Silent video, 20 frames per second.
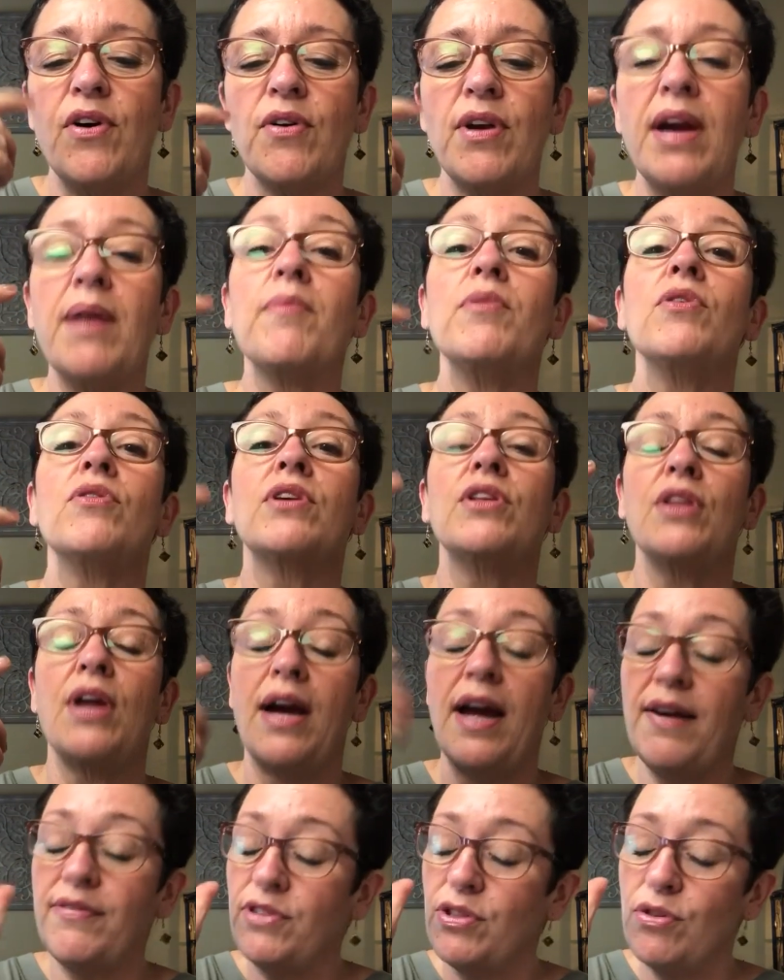Okay, I'm looking. I
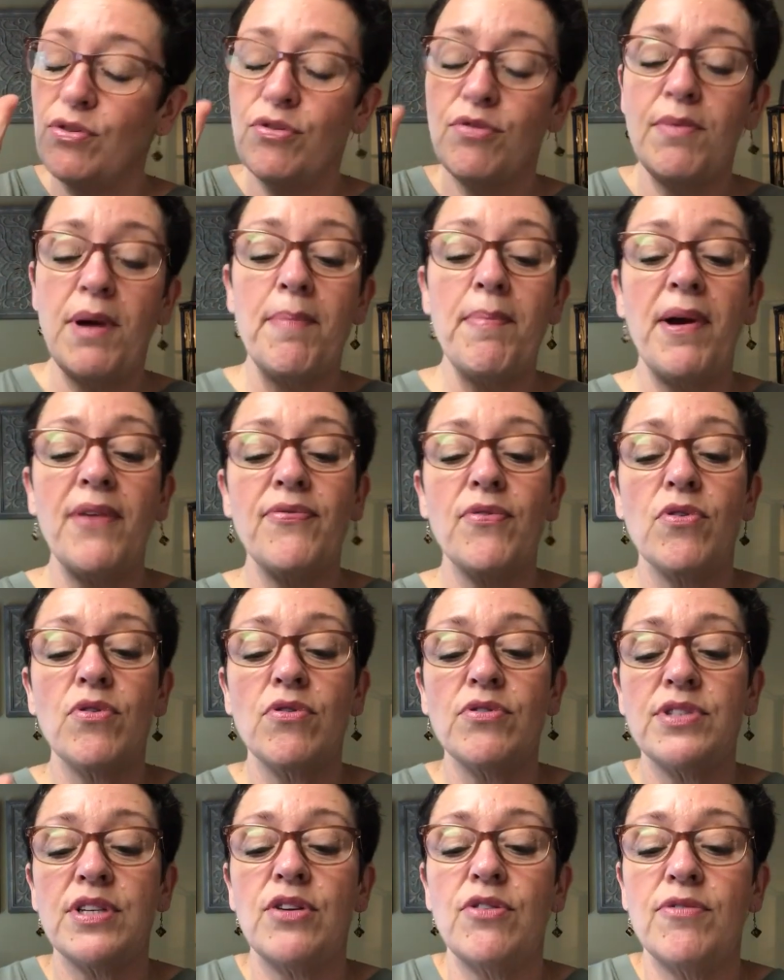have to look through my
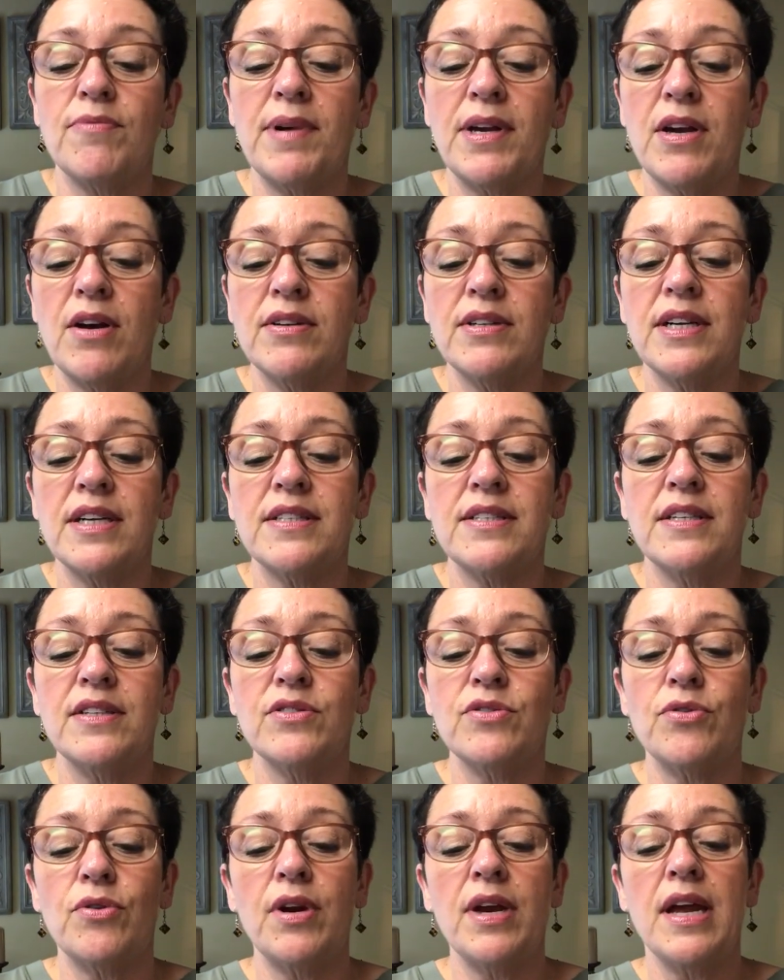bifocals. I don't have my contacts
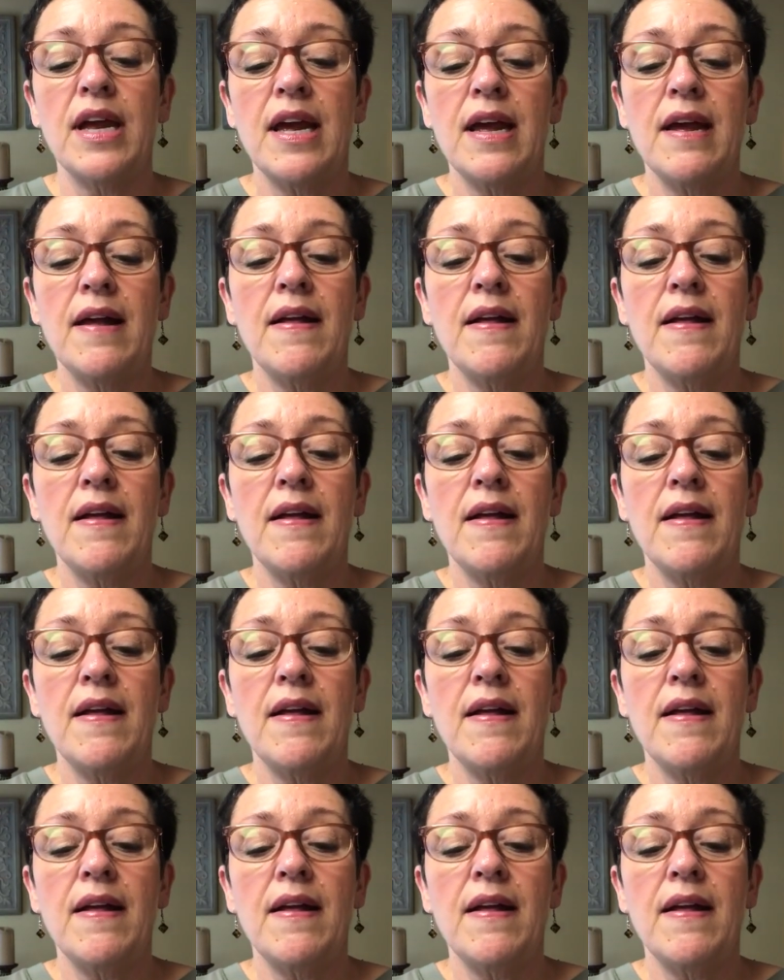in. Sorry.